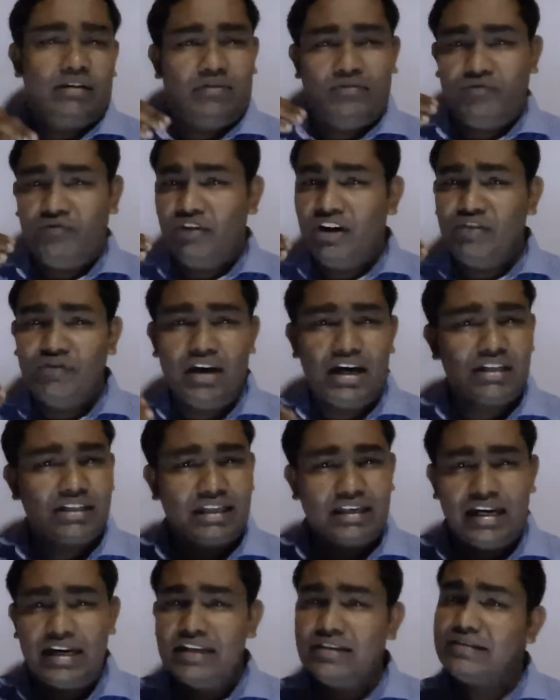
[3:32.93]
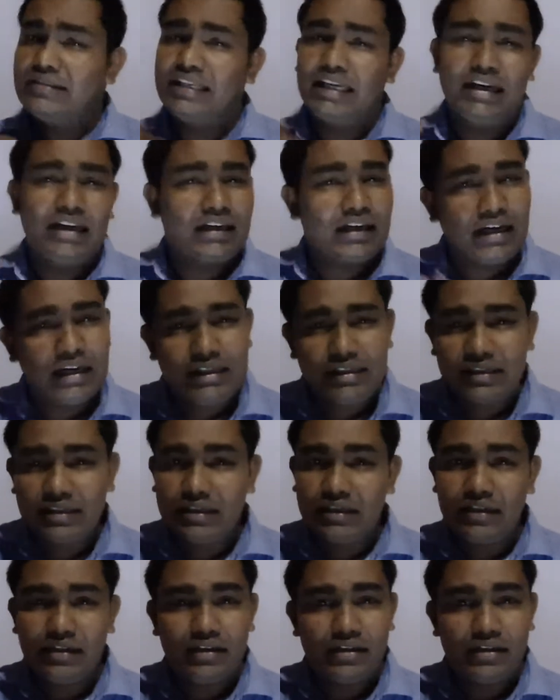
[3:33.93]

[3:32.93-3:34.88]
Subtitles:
When we are telling circles,